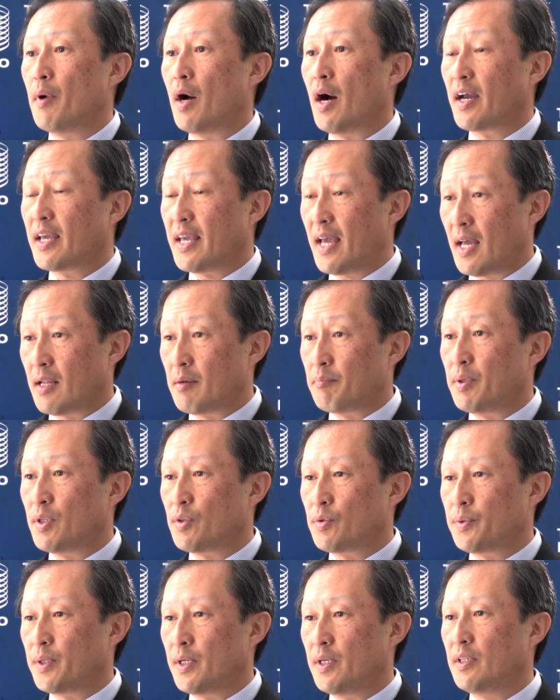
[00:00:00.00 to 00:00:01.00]
again,
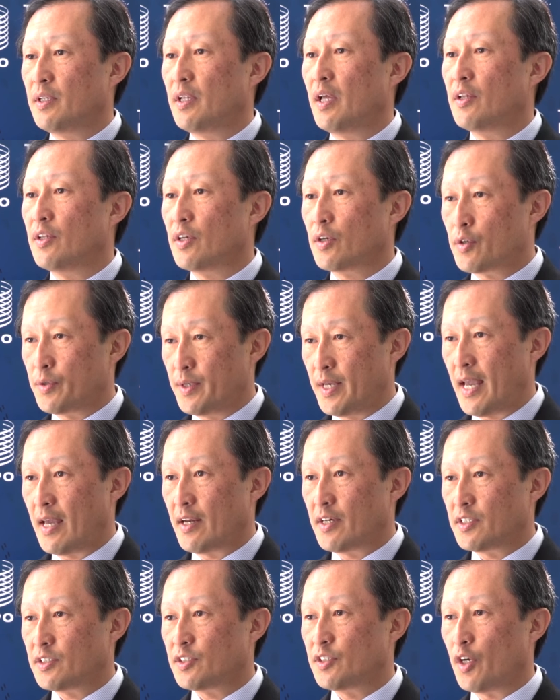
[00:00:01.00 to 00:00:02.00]
between the
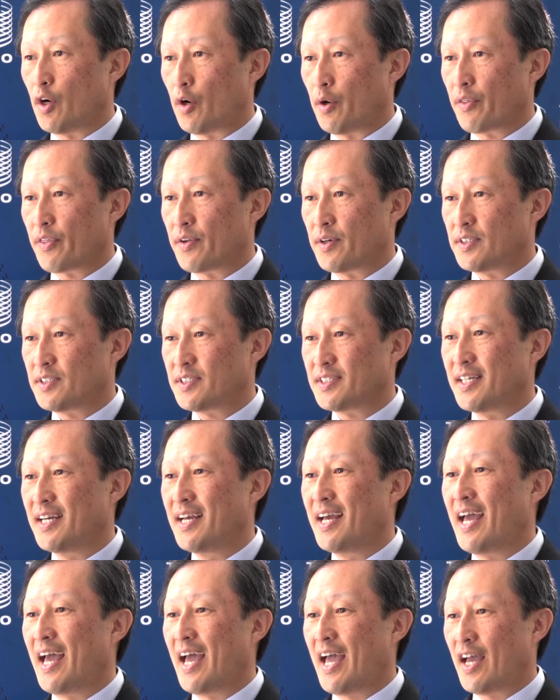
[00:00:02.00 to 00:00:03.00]
creators, the authors,
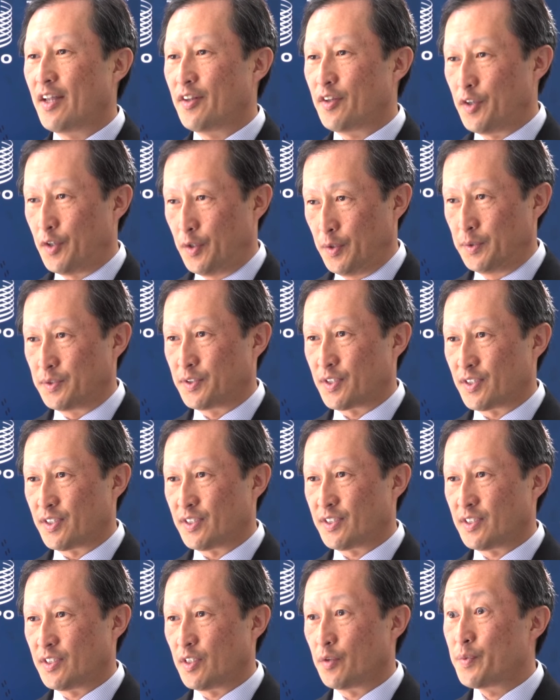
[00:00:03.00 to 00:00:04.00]
and the
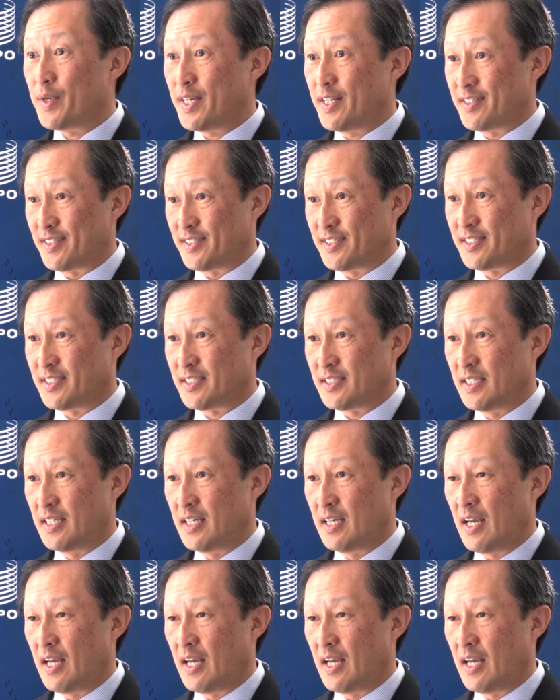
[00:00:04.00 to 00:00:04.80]
users, the readers.